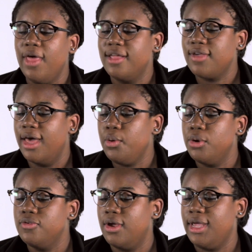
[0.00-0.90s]
But that's
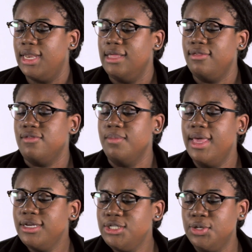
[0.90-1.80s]
kind of where you start getting into
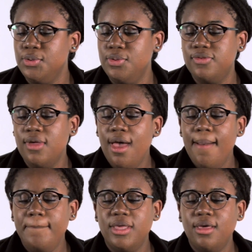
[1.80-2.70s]
some issues,
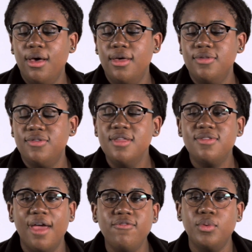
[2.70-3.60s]
because
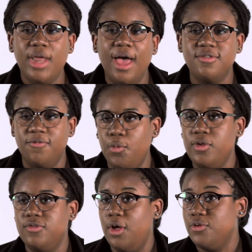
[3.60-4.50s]
since everyone has a
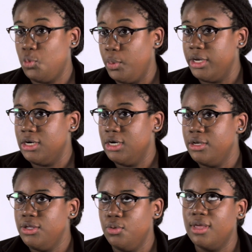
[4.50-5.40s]
voice on
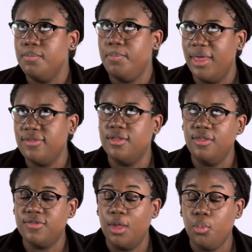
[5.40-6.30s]
Twitter, you can
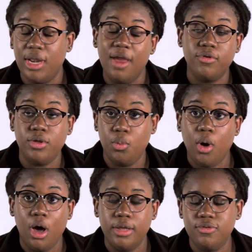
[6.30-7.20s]
basically say whatever
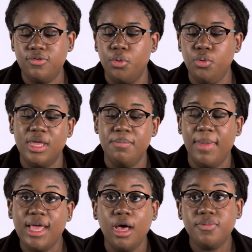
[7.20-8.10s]
you want. So you
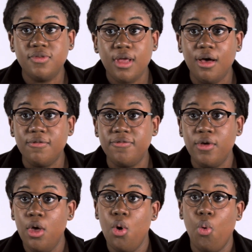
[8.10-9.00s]
can make up
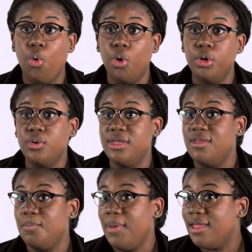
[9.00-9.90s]
stuff, or
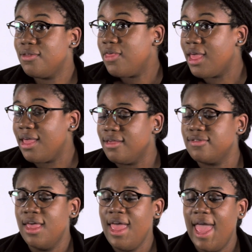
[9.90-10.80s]
you can debate
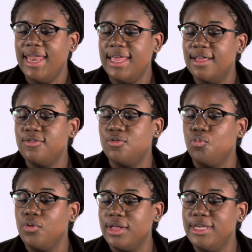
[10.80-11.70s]
things, and it
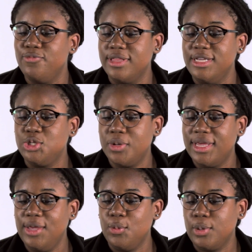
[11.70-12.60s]
gets really, really
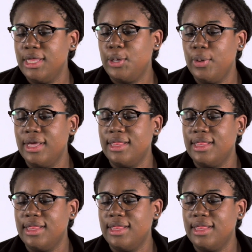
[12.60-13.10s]
tricky really